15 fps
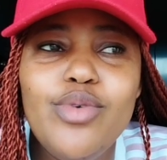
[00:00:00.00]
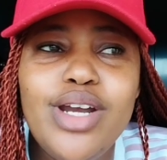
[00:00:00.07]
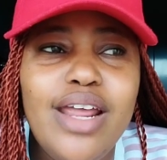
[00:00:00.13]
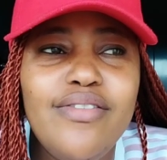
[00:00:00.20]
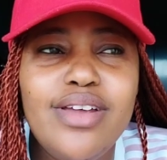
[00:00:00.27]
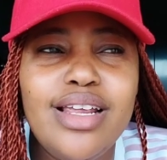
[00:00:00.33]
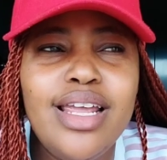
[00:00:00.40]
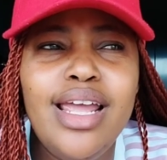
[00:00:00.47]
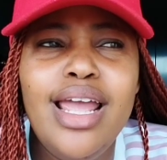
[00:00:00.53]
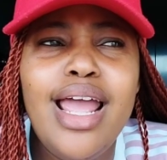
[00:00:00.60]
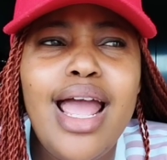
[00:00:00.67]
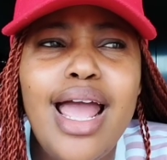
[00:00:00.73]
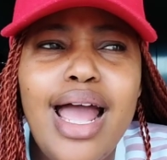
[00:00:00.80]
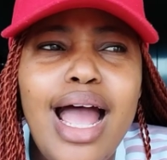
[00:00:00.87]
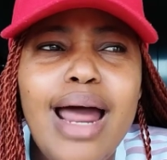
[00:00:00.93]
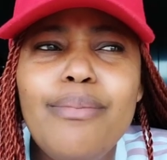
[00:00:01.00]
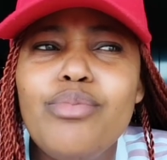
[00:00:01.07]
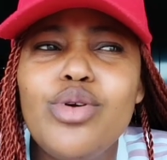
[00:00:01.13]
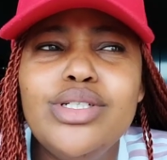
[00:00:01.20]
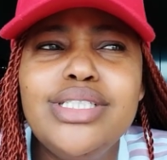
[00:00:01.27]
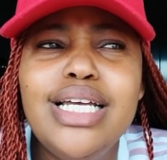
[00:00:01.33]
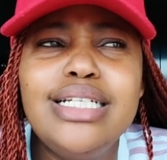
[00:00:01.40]
I'm not having
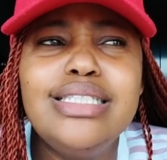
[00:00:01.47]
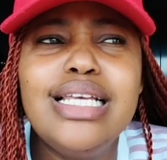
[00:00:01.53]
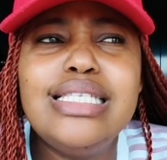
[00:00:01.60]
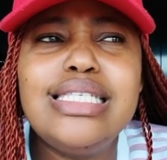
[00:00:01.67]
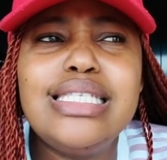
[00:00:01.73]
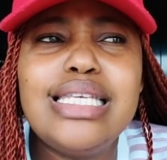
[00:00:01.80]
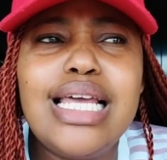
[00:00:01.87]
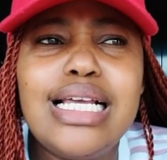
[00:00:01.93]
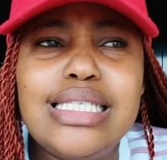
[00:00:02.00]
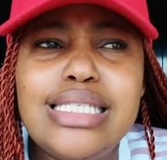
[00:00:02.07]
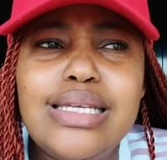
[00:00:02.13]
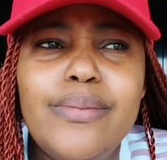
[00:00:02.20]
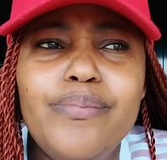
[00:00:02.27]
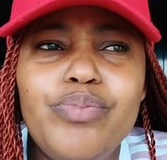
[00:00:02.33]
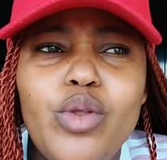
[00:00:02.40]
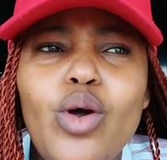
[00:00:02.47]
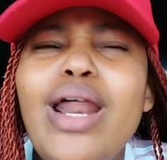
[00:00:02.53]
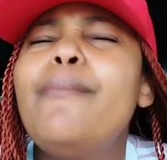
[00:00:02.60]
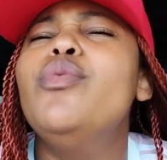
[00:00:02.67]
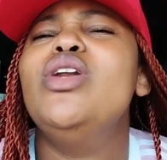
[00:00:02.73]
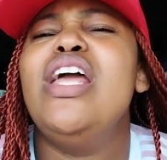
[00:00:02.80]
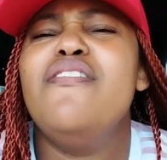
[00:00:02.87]
unprotected sex,
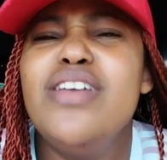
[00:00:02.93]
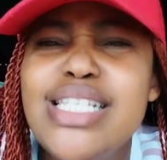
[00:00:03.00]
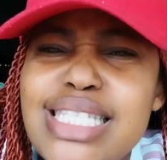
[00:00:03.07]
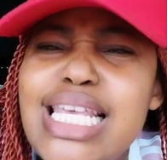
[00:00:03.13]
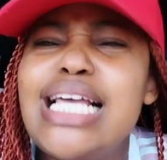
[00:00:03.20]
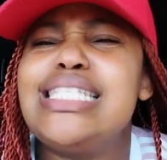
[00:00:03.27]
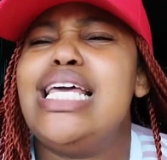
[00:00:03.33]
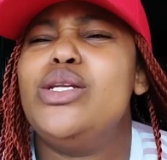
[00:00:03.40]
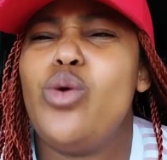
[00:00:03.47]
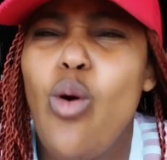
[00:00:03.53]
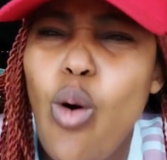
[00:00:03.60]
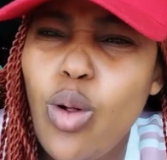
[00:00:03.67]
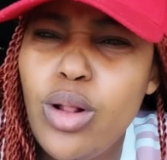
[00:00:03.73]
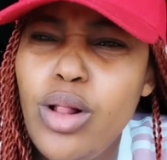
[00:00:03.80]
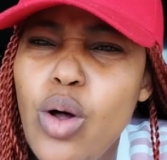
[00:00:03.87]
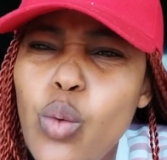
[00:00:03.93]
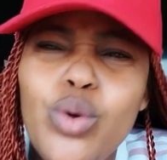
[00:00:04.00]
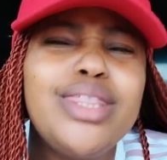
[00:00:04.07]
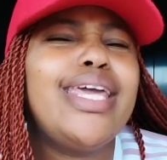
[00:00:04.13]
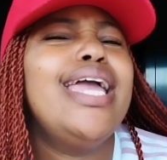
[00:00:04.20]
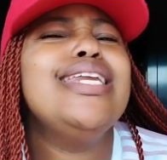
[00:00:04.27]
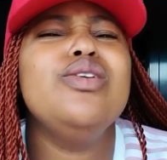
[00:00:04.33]
but I'm not having sex at all
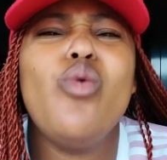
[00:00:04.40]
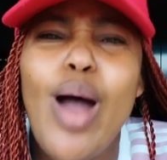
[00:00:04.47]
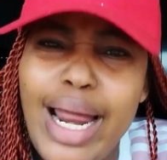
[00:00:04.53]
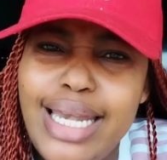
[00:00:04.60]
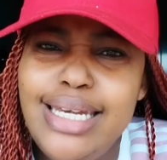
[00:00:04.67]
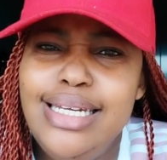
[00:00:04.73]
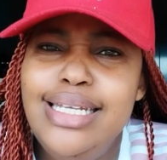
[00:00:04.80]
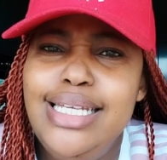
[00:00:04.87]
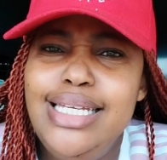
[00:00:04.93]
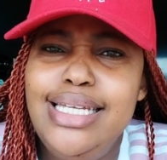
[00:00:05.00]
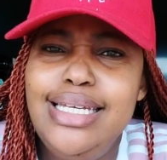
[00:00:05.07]
with anyone.